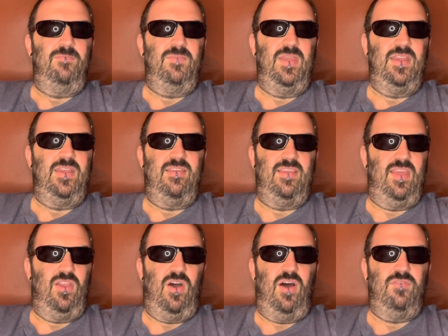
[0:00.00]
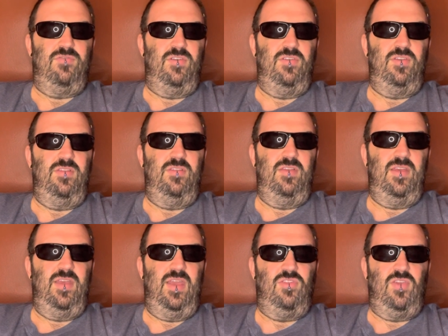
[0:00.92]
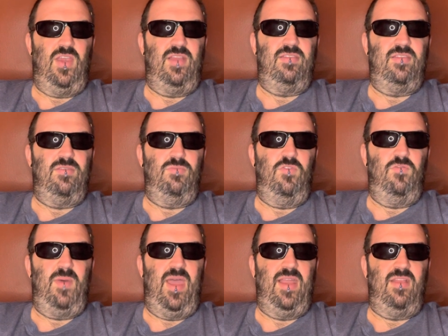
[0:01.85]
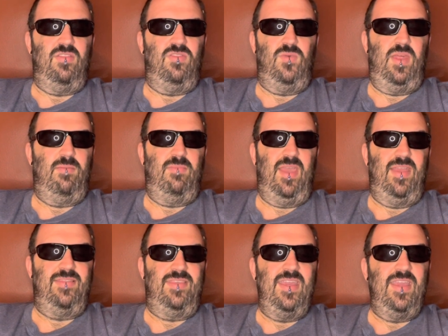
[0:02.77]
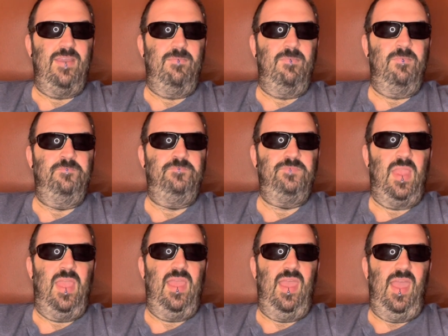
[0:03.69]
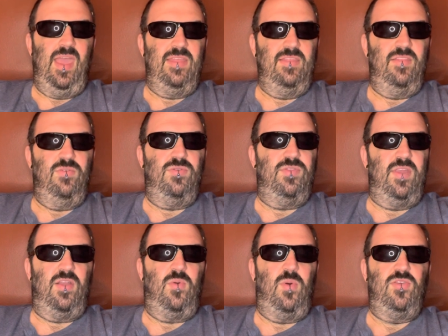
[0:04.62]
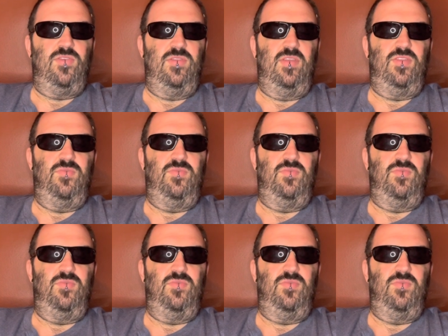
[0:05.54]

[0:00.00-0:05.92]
He does get offered a chance to move back into an NBA team, and then there's that question that's